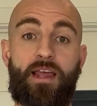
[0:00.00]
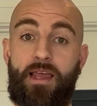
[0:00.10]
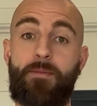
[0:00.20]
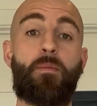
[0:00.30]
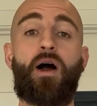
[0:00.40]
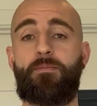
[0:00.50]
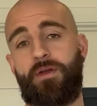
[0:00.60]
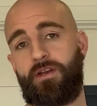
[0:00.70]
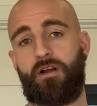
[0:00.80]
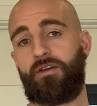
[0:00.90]
In my
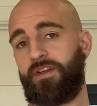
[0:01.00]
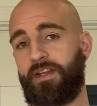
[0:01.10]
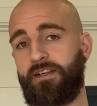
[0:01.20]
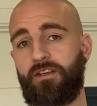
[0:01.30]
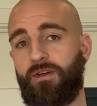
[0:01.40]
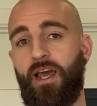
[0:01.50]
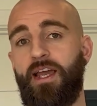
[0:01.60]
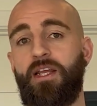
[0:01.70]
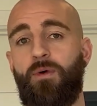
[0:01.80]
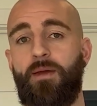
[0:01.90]
opinion, I think that's okay
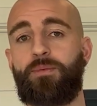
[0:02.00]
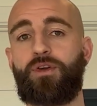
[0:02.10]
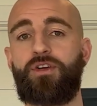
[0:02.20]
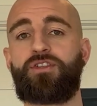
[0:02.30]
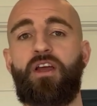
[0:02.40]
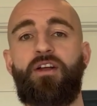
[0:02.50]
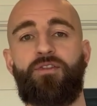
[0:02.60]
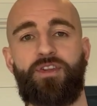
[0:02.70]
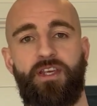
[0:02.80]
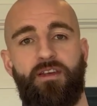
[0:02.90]
anyway, because
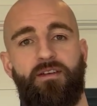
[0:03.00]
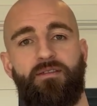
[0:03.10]
the